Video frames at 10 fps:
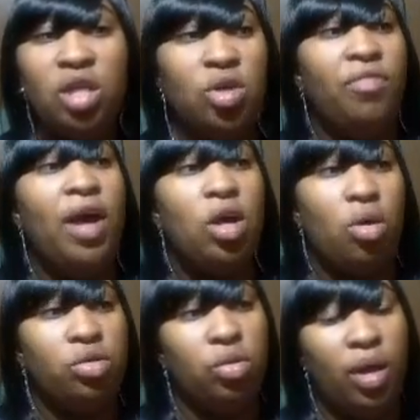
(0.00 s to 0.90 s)
So if I
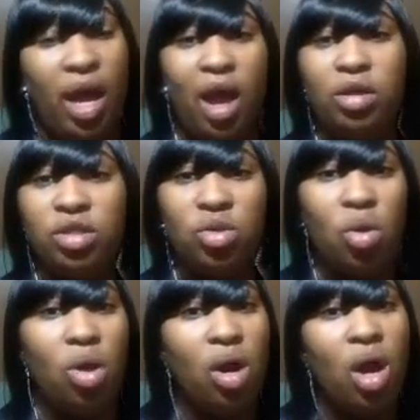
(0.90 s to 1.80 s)
go to a hair
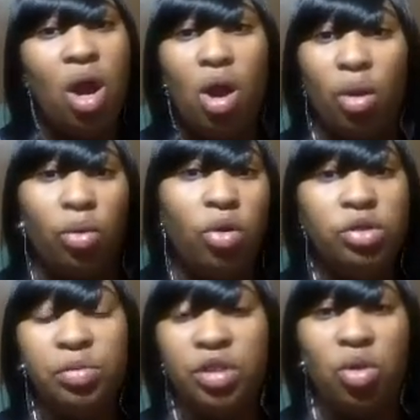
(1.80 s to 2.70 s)
store, a
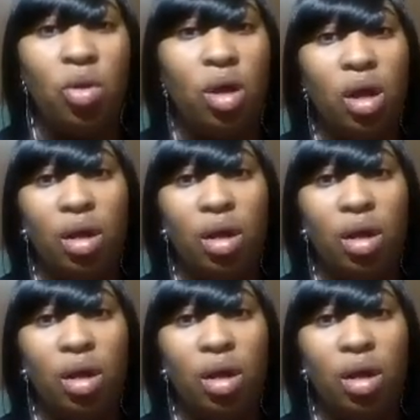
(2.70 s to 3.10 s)
grocery store,